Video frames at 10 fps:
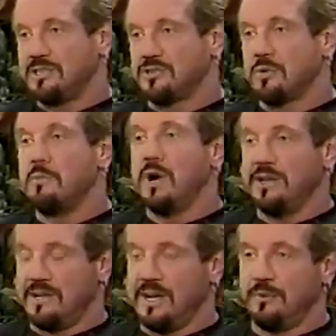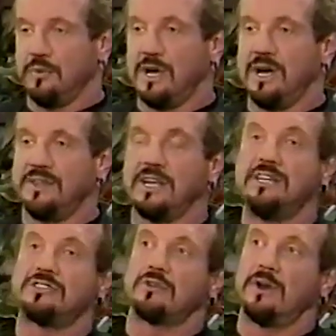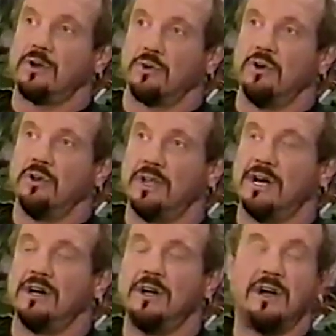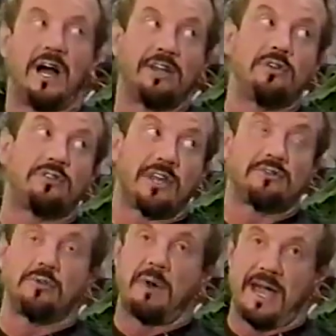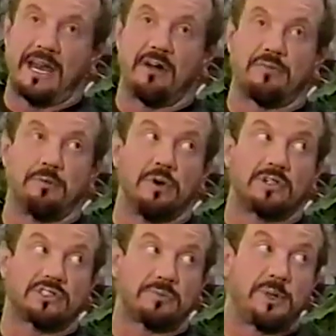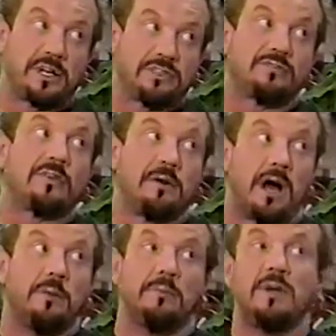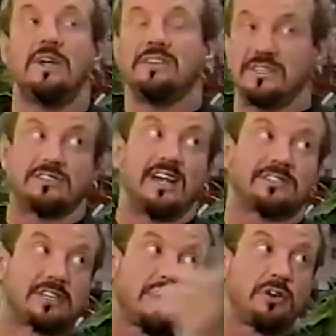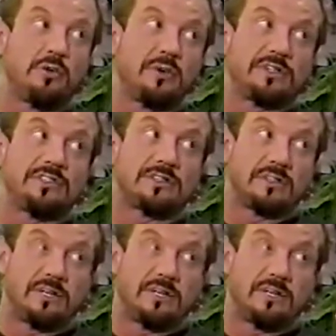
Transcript: Easter Monday, the Easter egg roll. I do things with banging out for books because I'm dyslexic. I heard you were dyslexic.